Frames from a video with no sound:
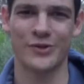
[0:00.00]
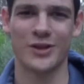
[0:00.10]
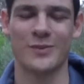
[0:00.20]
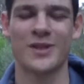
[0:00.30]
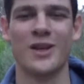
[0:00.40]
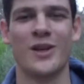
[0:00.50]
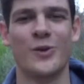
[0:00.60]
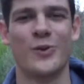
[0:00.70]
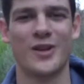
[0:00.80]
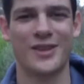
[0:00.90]
dreams.
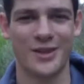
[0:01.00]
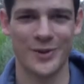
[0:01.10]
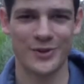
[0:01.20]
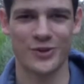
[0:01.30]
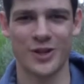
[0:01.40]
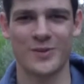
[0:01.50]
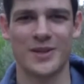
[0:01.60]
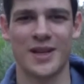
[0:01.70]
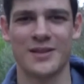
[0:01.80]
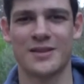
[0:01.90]
We can think about dreams
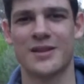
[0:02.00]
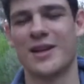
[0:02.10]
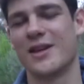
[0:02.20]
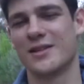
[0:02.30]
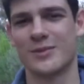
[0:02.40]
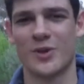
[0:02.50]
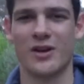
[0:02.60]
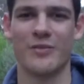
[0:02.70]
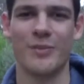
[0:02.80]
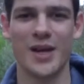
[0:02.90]
as gaining some
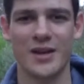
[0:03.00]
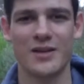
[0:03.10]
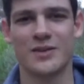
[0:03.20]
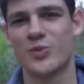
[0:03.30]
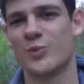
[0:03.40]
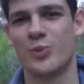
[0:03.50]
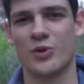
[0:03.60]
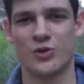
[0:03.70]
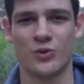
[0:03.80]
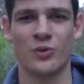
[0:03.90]
kind of meaning, some
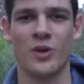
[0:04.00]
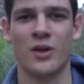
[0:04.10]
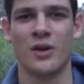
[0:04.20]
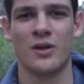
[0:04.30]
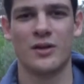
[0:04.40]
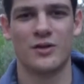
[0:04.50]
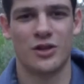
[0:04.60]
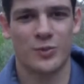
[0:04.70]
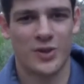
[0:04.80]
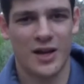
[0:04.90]
spiritual
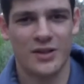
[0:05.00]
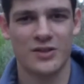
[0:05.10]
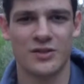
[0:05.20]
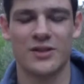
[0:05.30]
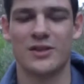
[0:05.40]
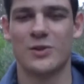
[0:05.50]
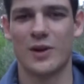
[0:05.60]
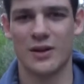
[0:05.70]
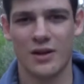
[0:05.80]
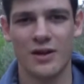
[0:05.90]
interpretation into
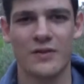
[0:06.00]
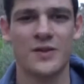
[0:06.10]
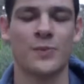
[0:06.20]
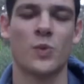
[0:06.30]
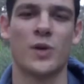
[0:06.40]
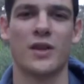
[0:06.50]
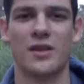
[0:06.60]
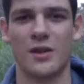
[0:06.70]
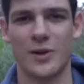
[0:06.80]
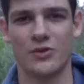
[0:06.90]
our lives. We can
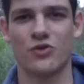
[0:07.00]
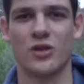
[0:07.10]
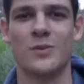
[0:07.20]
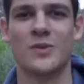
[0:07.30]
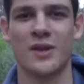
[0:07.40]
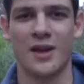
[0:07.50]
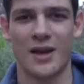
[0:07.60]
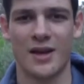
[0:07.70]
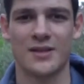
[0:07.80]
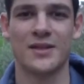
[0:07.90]
think about dreams
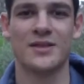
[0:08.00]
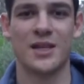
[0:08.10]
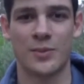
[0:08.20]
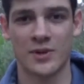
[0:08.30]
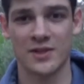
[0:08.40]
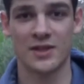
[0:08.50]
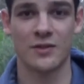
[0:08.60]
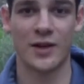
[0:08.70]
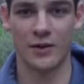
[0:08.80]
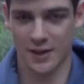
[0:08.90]
as a deeper sense
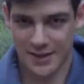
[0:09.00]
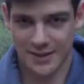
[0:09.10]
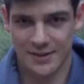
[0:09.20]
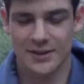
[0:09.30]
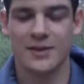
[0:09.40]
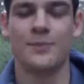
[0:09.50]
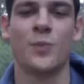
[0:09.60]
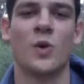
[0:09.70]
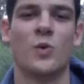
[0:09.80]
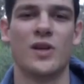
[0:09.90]
of our identity.
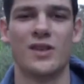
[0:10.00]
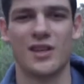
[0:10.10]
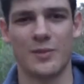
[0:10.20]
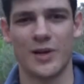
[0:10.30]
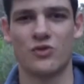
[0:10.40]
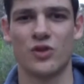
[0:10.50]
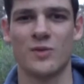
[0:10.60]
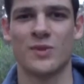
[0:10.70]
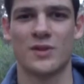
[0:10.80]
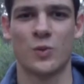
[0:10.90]
We can think about
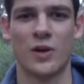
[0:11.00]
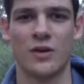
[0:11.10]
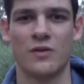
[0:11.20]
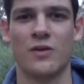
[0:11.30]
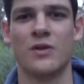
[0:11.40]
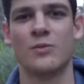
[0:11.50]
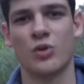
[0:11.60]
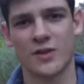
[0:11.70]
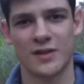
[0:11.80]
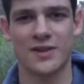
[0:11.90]
dreams as a way of
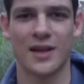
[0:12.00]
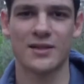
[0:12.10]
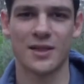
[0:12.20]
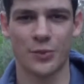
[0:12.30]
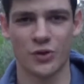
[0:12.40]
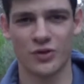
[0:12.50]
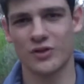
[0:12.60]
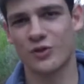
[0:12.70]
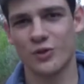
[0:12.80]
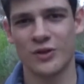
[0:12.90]
processing our
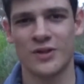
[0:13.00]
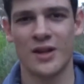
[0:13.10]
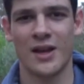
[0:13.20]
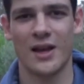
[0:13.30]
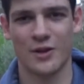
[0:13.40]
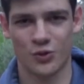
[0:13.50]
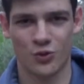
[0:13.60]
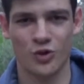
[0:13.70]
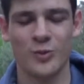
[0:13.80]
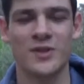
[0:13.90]
subconscious thoughts and our
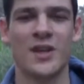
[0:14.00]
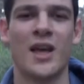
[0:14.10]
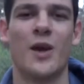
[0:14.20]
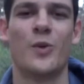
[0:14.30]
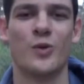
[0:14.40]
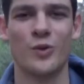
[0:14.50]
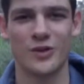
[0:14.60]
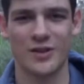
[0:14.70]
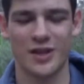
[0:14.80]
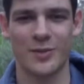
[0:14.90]
traumas. And we can
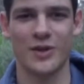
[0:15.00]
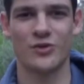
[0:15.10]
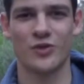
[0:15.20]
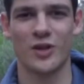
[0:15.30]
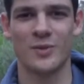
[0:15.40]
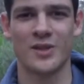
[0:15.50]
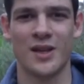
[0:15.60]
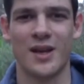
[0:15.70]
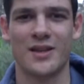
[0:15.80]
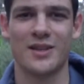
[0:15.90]
also think about dreams
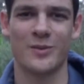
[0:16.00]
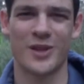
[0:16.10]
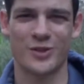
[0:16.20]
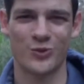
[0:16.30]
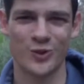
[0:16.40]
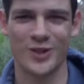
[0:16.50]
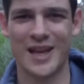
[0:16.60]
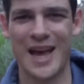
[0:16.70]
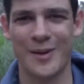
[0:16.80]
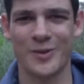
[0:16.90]
as something that's really
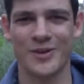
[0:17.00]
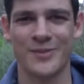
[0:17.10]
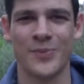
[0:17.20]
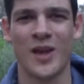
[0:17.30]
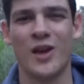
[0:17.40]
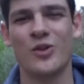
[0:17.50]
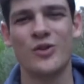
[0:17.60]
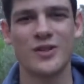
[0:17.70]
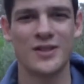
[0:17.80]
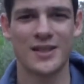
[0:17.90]
happened. And
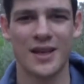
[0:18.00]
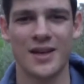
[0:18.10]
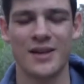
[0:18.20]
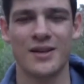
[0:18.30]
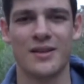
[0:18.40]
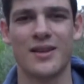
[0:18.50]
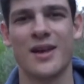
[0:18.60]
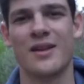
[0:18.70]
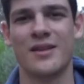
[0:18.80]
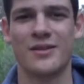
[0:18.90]
who's to say
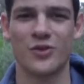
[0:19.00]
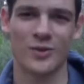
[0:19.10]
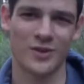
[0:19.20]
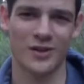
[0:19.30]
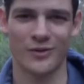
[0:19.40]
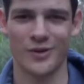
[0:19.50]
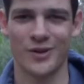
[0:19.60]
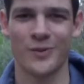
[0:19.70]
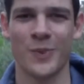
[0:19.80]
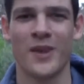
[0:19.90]
that dreams aren't
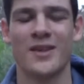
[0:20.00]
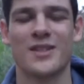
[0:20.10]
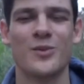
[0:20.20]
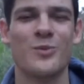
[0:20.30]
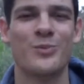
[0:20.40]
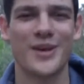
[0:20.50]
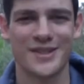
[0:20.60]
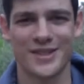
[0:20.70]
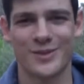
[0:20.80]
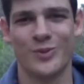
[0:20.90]
real? Some of the best
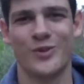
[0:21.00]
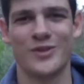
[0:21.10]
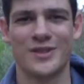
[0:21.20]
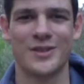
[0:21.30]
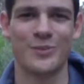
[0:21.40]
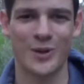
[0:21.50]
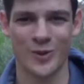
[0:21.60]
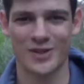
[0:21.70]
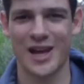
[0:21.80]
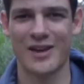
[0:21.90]
experiences and
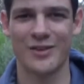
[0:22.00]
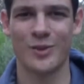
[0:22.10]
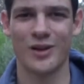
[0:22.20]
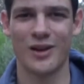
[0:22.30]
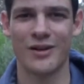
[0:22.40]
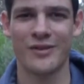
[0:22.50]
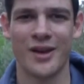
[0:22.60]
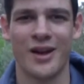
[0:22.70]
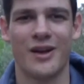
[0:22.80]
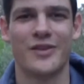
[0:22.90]
memories I have in my life
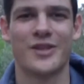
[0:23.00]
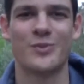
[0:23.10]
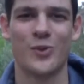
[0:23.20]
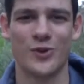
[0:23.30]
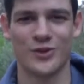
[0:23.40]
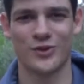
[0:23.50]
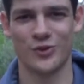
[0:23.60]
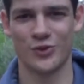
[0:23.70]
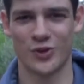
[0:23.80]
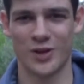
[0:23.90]
I've experienced
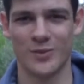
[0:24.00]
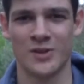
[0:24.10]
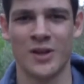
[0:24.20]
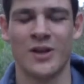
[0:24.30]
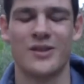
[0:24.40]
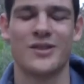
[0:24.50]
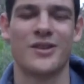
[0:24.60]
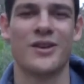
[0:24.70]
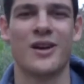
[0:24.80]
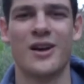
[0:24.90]
through dreams.
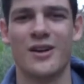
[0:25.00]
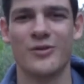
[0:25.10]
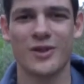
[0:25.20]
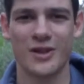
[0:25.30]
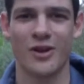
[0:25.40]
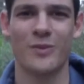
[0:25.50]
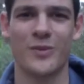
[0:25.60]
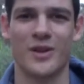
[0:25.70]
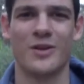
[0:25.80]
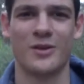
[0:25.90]
So I really hope
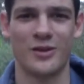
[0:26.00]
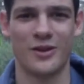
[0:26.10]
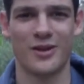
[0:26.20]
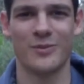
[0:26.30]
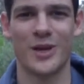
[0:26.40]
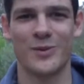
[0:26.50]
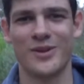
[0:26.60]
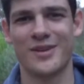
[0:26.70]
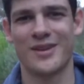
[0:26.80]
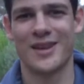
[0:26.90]
that you can maybe
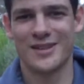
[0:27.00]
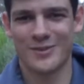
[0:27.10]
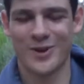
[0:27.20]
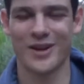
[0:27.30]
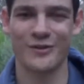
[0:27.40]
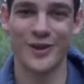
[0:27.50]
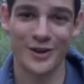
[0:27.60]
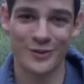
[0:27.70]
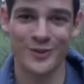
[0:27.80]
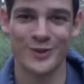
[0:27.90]
get some kind of
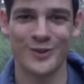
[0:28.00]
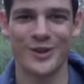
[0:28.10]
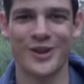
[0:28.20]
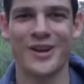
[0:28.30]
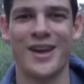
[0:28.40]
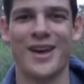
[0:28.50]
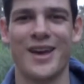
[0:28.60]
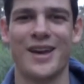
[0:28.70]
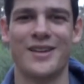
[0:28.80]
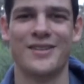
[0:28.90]
value from this video,
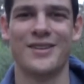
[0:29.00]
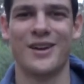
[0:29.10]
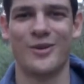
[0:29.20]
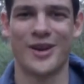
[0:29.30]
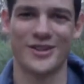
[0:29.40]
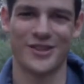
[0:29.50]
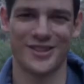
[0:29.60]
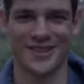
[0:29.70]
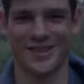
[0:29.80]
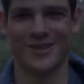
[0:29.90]
and I'll catch you
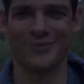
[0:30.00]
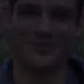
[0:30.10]
guys next time.